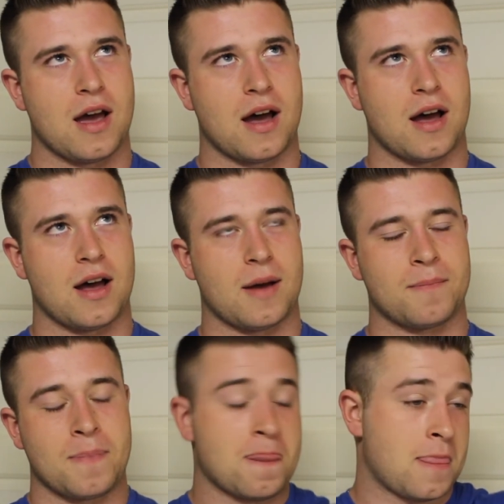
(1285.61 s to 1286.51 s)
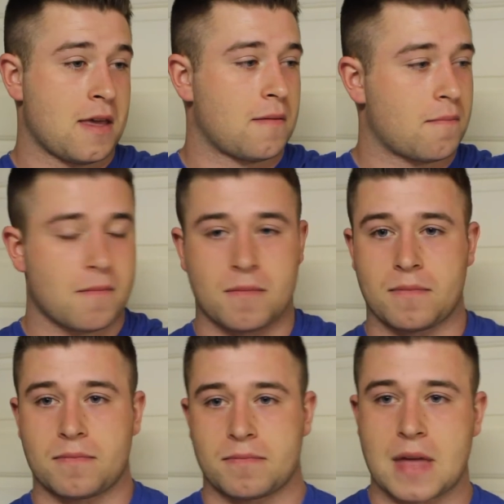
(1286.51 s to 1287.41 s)

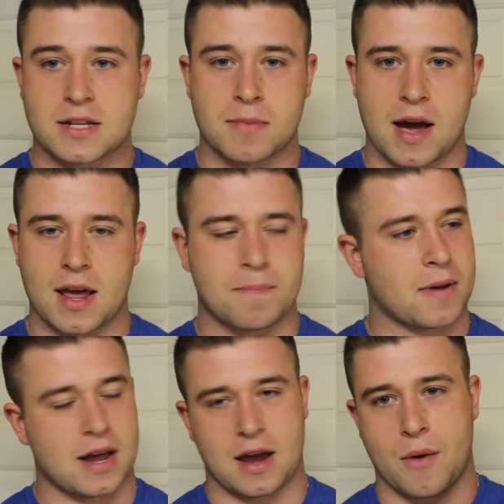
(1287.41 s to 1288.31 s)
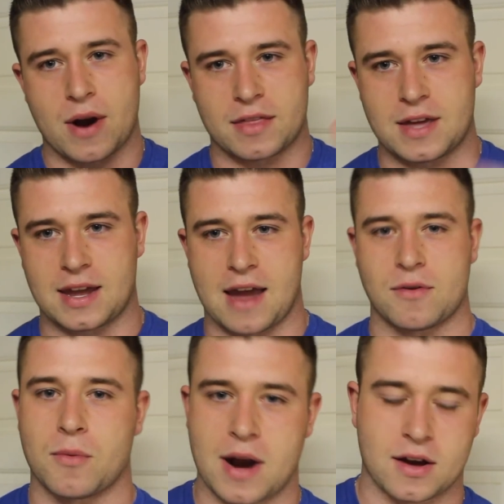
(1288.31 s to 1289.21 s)
that's about it, but I want to thank
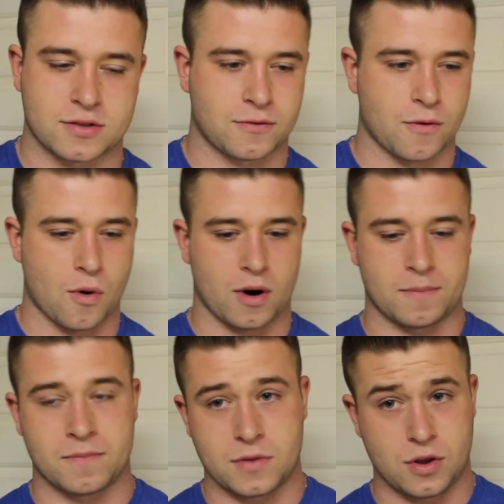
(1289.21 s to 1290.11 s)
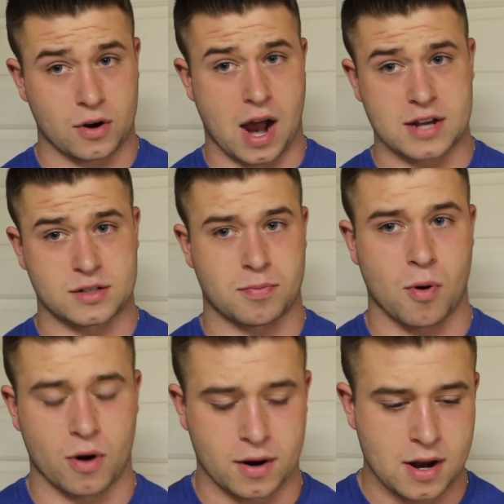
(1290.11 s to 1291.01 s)
everyone else for your guys'
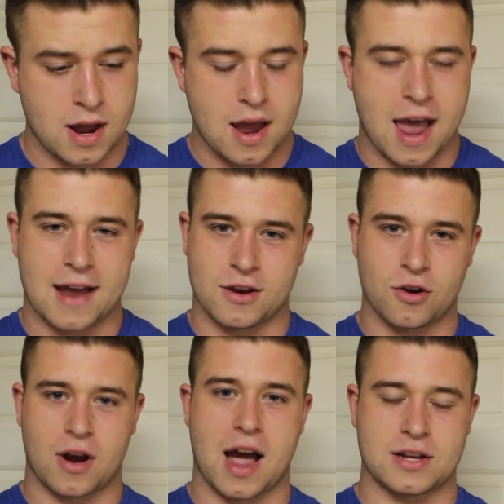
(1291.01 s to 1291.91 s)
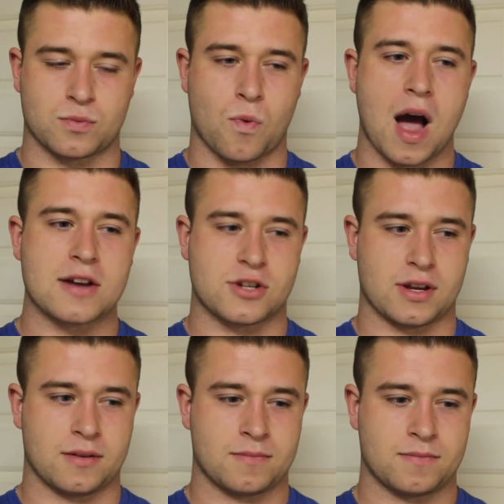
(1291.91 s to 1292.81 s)
support and your guys watching